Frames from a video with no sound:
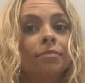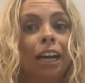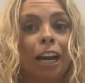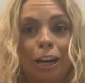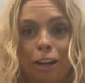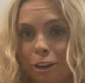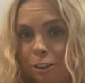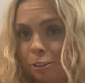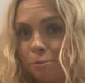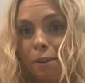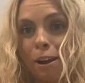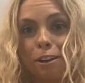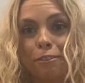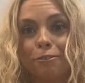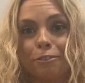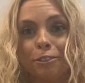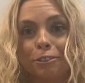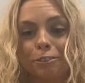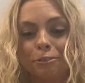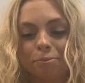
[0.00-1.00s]
Another
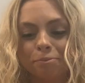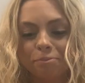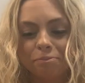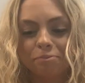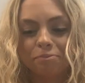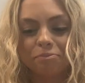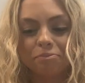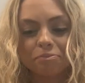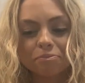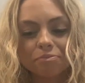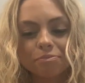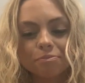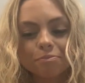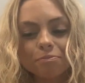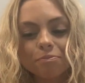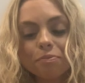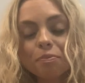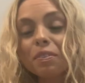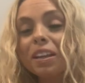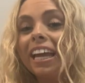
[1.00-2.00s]
mouthful.
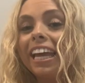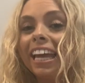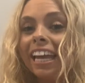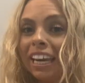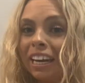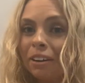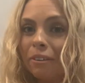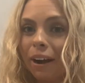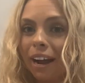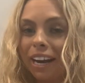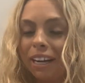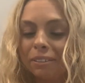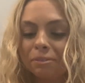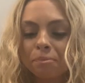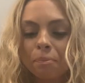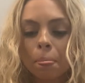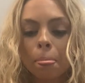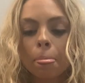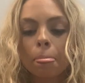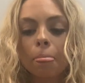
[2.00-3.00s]

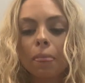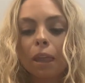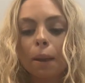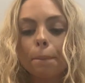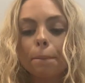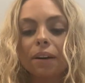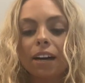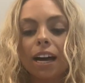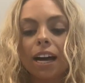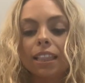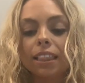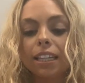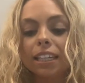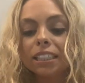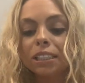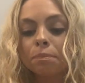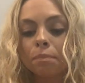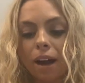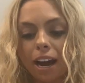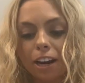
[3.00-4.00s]
Anyway, but
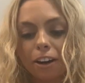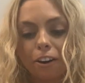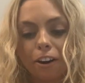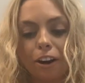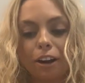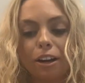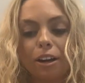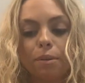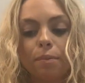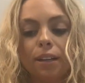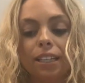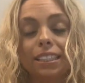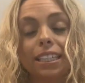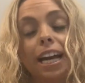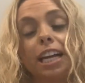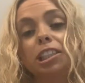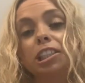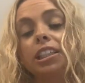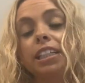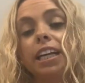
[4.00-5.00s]
this microbe is
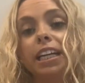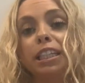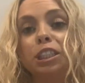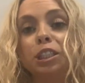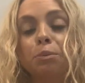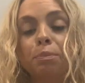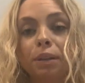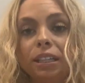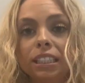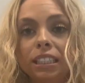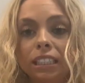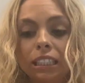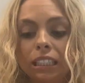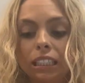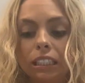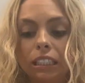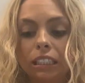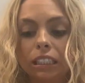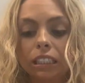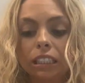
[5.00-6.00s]
actually a
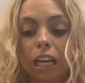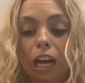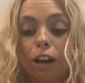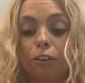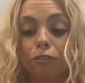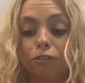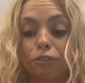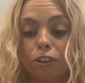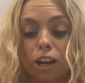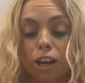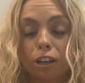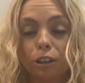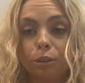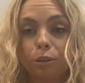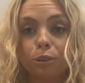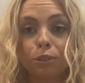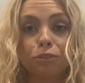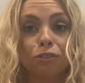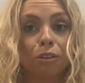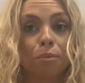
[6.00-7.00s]
species of
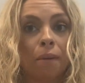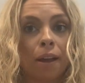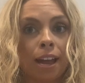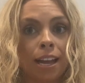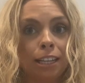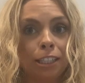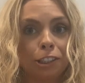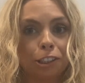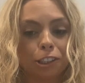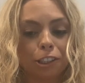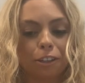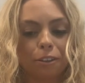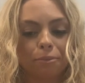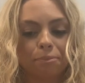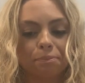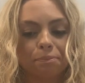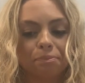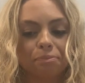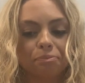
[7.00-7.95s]
rose from Asia.